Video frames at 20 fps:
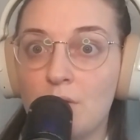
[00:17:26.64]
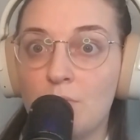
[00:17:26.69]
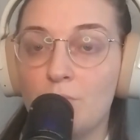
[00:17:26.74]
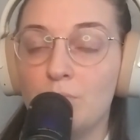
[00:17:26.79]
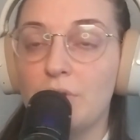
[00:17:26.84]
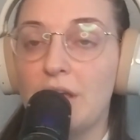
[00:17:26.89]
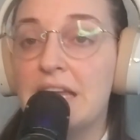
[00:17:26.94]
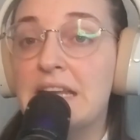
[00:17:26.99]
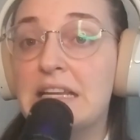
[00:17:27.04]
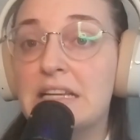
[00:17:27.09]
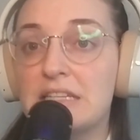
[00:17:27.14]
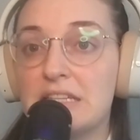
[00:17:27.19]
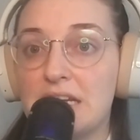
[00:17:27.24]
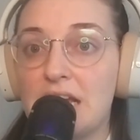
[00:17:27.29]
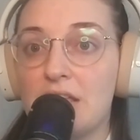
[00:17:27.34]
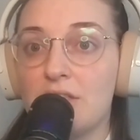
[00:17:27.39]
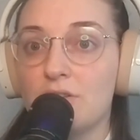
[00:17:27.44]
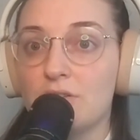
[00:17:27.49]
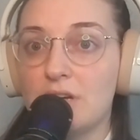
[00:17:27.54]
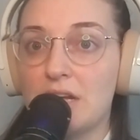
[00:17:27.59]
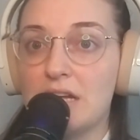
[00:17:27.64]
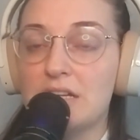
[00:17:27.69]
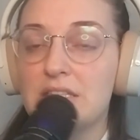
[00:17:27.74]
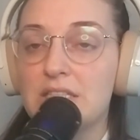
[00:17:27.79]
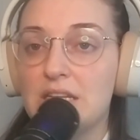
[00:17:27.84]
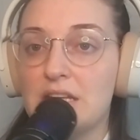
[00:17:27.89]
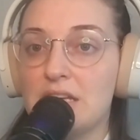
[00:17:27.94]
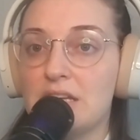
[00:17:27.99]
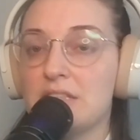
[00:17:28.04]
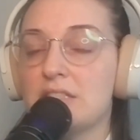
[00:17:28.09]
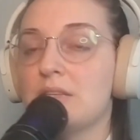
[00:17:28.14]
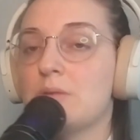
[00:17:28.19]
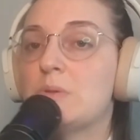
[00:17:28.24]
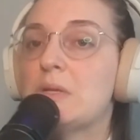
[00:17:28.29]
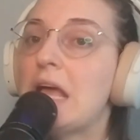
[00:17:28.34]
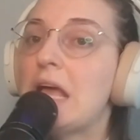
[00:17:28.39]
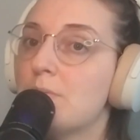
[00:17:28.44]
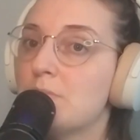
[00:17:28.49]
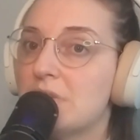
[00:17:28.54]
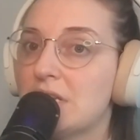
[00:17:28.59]
blending together nicely, because
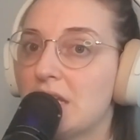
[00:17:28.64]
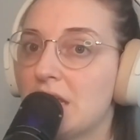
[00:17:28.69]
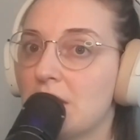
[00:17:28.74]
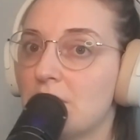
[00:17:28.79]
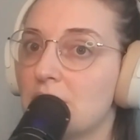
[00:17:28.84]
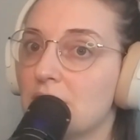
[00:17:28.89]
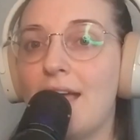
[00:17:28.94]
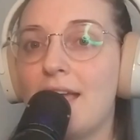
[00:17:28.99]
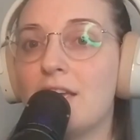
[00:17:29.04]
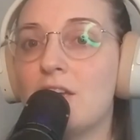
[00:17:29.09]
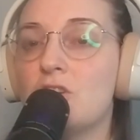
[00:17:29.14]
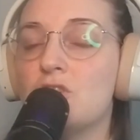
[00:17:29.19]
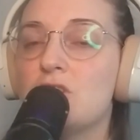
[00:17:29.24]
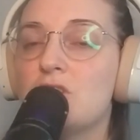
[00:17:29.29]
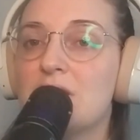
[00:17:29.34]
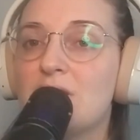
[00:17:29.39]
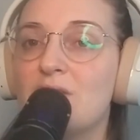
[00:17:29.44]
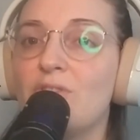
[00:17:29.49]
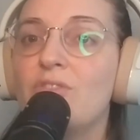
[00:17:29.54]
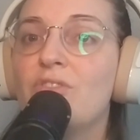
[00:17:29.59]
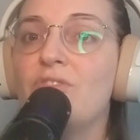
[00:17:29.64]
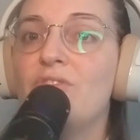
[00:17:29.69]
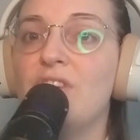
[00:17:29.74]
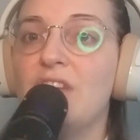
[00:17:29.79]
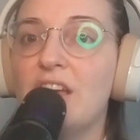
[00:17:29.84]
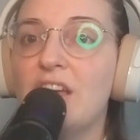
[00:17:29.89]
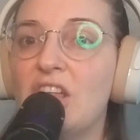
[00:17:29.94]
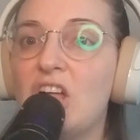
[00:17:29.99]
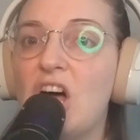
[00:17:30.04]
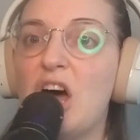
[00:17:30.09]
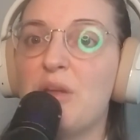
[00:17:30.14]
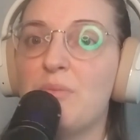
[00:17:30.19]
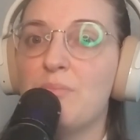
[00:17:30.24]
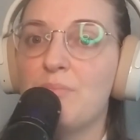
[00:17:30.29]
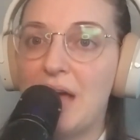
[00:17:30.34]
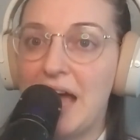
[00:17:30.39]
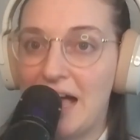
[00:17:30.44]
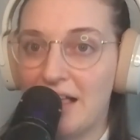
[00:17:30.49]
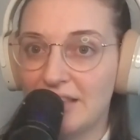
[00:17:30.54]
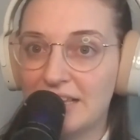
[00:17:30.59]
sometimes it can just feel
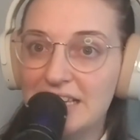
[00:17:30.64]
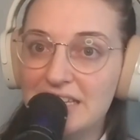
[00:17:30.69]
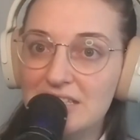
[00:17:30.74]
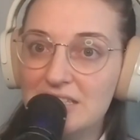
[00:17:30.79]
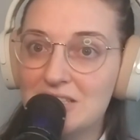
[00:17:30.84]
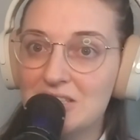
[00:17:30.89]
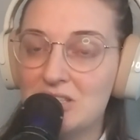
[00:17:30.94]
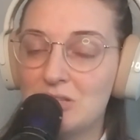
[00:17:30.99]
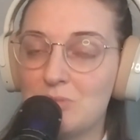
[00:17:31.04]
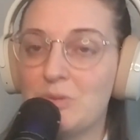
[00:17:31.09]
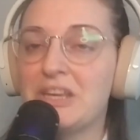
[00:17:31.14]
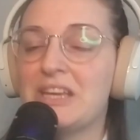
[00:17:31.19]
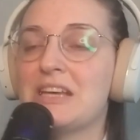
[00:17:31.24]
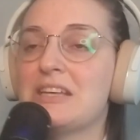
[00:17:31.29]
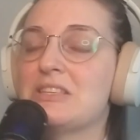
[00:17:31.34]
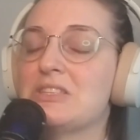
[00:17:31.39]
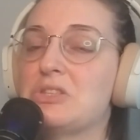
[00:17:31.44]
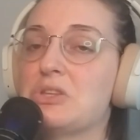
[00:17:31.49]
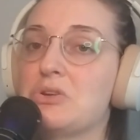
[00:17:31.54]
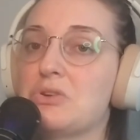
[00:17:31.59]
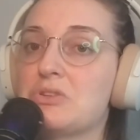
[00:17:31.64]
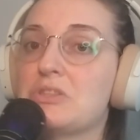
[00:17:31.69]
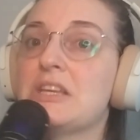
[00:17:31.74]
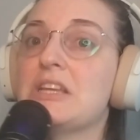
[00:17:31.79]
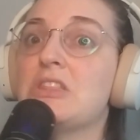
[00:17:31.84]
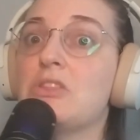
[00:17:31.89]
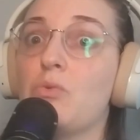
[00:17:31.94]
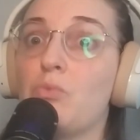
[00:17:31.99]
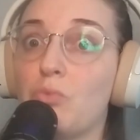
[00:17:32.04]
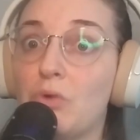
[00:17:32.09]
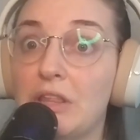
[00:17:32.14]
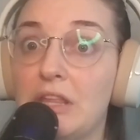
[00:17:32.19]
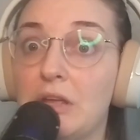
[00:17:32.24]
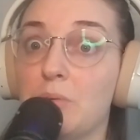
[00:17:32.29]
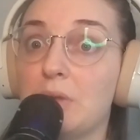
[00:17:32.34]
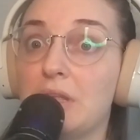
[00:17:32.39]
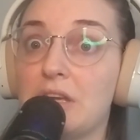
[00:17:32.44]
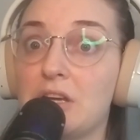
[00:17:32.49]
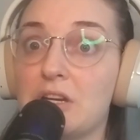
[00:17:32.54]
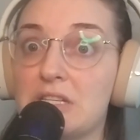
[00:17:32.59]
unbalanced because there's like the
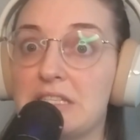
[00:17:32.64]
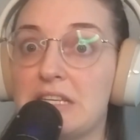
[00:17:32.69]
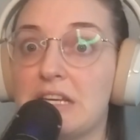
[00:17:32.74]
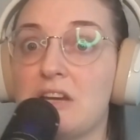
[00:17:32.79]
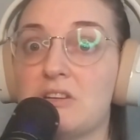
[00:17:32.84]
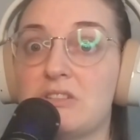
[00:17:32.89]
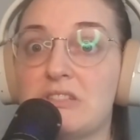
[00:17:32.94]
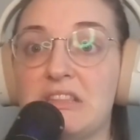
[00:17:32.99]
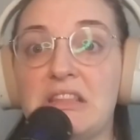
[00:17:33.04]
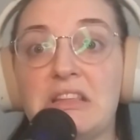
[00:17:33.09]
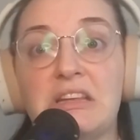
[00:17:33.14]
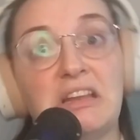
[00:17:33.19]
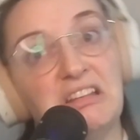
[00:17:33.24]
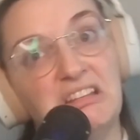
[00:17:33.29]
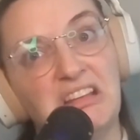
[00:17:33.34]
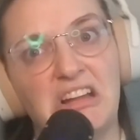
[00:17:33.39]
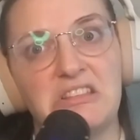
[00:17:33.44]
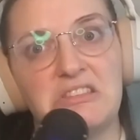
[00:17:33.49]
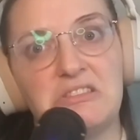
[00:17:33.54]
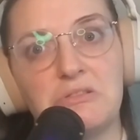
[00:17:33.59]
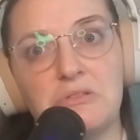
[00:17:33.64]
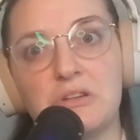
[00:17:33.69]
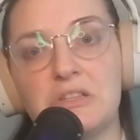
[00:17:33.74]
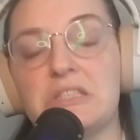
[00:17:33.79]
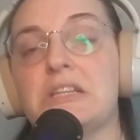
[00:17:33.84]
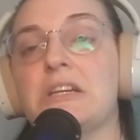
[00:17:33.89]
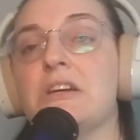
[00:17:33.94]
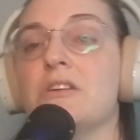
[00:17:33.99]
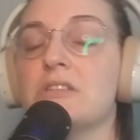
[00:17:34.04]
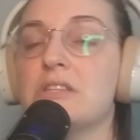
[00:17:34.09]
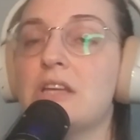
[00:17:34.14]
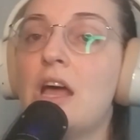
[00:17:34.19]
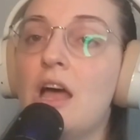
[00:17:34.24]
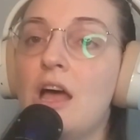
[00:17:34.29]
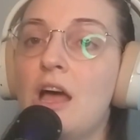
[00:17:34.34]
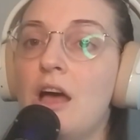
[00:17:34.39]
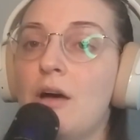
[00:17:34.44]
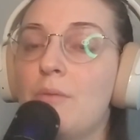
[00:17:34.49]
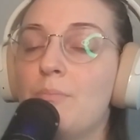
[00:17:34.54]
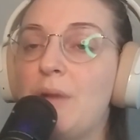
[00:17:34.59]
really good singers and then the not so good singers.
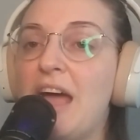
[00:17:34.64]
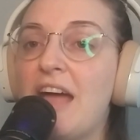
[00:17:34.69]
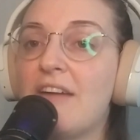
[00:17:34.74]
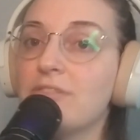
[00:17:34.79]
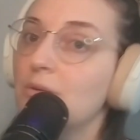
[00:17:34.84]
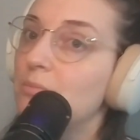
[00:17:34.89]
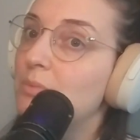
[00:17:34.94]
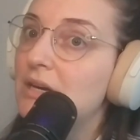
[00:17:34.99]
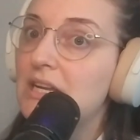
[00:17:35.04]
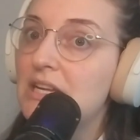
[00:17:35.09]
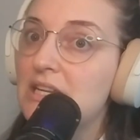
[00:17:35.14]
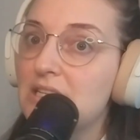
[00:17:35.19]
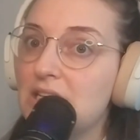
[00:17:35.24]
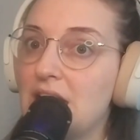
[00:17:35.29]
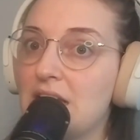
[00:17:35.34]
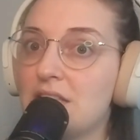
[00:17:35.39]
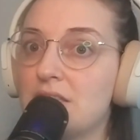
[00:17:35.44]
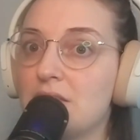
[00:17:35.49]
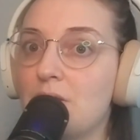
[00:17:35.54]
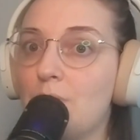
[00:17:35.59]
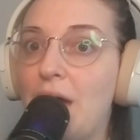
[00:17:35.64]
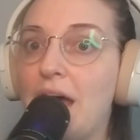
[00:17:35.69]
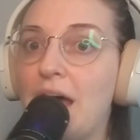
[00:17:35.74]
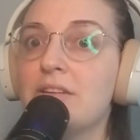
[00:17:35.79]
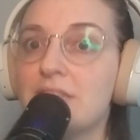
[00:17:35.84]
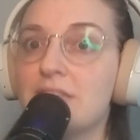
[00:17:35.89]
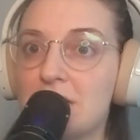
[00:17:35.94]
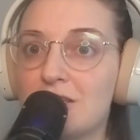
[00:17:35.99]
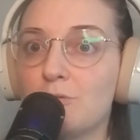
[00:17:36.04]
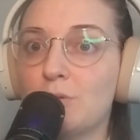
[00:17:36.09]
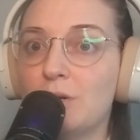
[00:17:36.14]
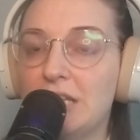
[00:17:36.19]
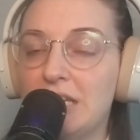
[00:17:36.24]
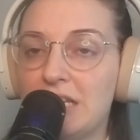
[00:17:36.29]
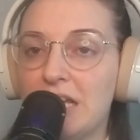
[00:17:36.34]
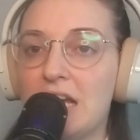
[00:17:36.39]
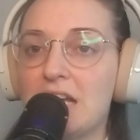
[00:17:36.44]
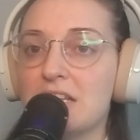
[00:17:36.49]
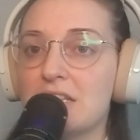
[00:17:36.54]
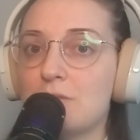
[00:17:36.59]
But the balance is
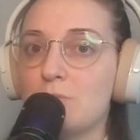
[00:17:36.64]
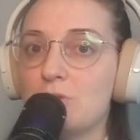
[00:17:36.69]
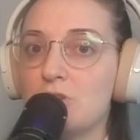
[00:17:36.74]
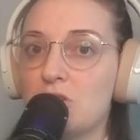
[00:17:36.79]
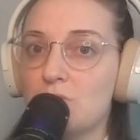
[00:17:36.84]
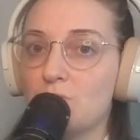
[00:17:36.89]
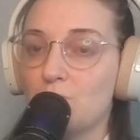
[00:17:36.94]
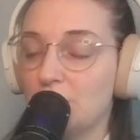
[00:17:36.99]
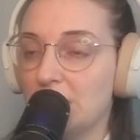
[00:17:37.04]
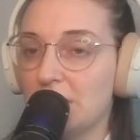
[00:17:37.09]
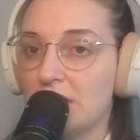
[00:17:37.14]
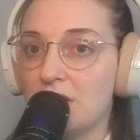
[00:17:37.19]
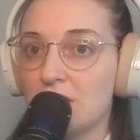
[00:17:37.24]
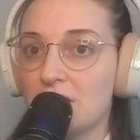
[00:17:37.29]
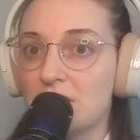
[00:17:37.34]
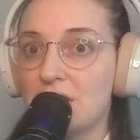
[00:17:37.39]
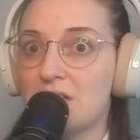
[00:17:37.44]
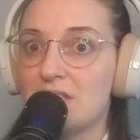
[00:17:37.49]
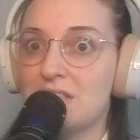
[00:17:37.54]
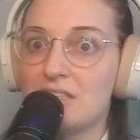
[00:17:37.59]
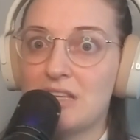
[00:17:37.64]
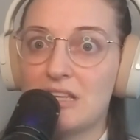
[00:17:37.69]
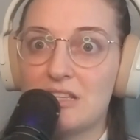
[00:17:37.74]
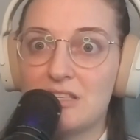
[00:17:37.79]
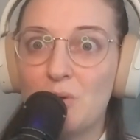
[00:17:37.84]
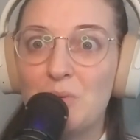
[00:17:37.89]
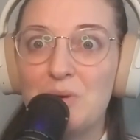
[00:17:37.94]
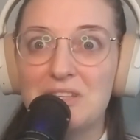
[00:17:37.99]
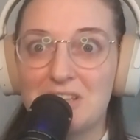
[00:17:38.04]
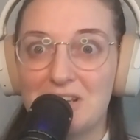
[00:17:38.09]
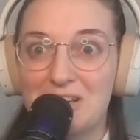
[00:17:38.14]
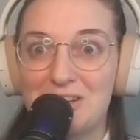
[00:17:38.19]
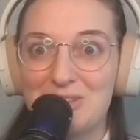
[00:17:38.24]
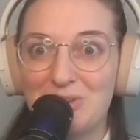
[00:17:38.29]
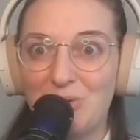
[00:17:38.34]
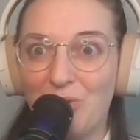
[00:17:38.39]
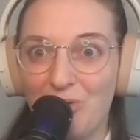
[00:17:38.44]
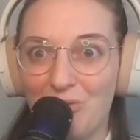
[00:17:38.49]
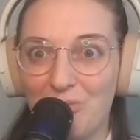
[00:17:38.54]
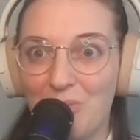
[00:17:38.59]
really nice, which is really good, because that's always a
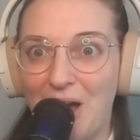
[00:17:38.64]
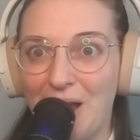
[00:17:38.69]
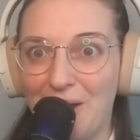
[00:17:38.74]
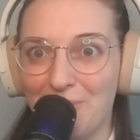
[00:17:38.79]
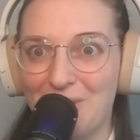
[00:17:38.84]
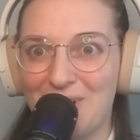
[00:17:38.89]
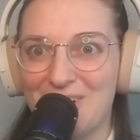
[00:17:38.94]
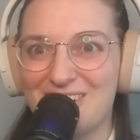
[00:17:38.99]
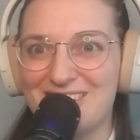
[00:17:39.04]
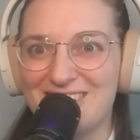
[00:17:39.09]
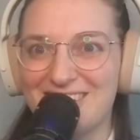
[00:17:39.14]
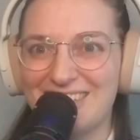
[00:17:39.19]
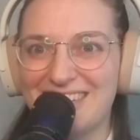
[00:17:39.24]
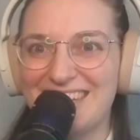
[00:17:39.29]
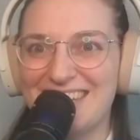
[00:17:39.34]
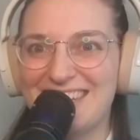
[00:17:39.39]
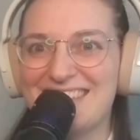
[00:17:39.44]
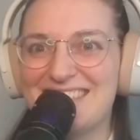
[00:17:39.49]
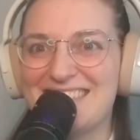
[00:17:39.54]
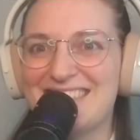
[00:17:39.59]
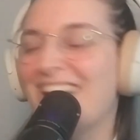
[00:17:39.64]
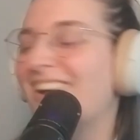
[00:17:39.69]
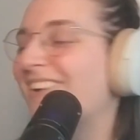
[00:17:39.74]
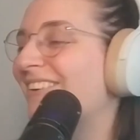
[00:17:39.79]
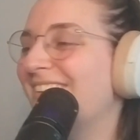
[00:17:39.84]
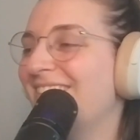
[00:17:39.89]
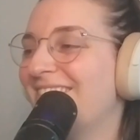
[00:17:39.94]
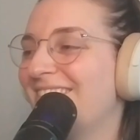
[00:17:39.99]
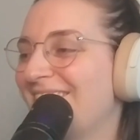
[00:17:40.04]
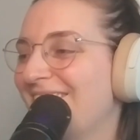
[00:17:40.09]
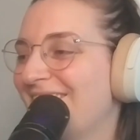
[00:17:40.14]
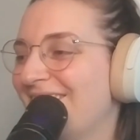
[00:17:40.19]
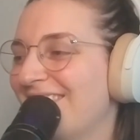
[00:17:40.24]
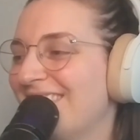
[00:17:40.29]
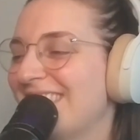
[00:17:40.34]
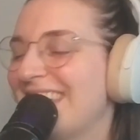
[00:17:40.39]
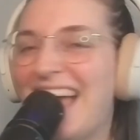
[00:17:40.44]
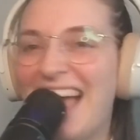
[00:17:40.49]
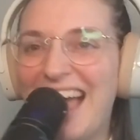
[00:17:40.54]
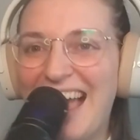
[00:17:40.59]
concern of mine personally. So
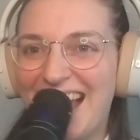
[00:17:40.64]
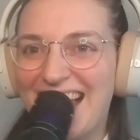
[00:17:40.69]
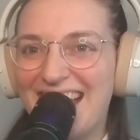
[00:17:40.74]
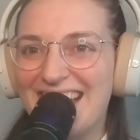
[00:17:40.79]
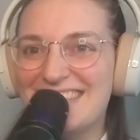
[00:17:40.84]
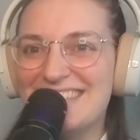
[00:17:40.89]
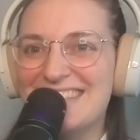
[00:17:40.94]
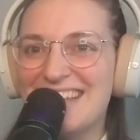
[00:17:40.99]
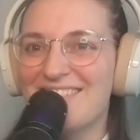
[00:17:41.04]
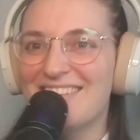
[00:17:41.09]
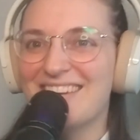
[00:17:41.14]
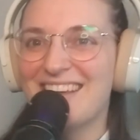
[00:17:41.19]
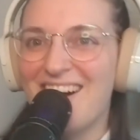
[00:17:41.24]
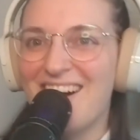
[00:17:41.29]
yeah, it's sounding